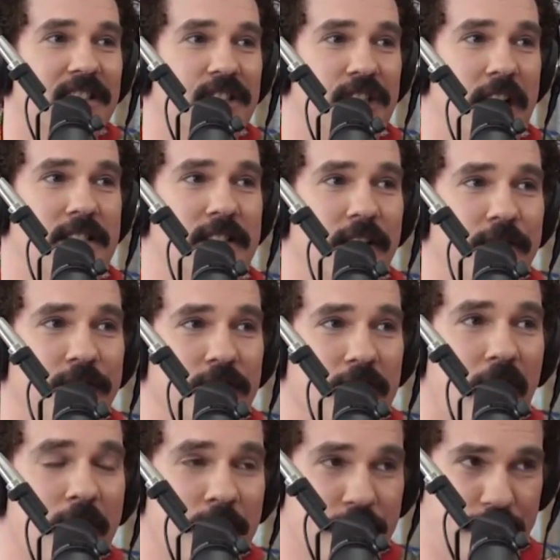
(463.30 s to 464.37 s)
Jesse, I
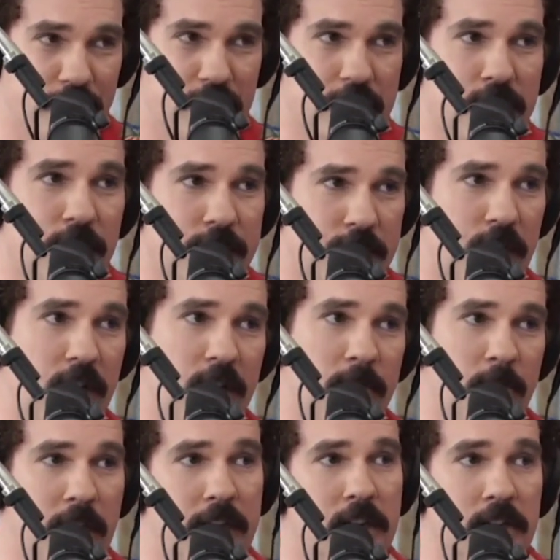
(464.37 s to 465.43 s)
feel so sorry.
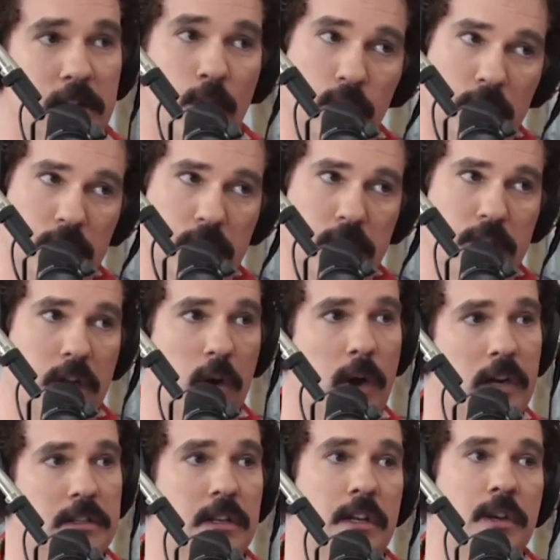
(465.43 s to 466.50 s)
My condolences go
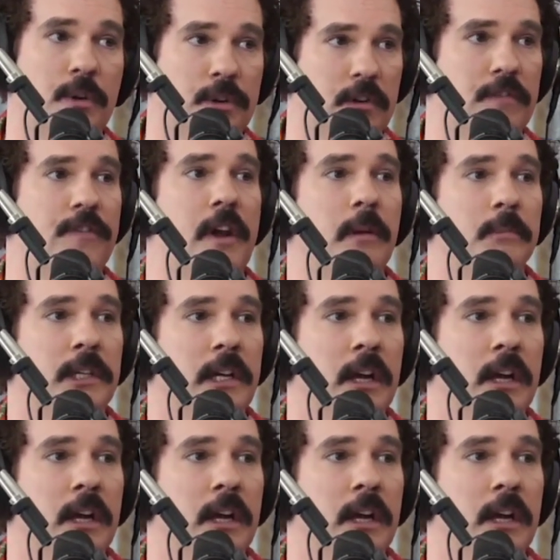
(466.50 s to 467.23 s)
out to you and your family.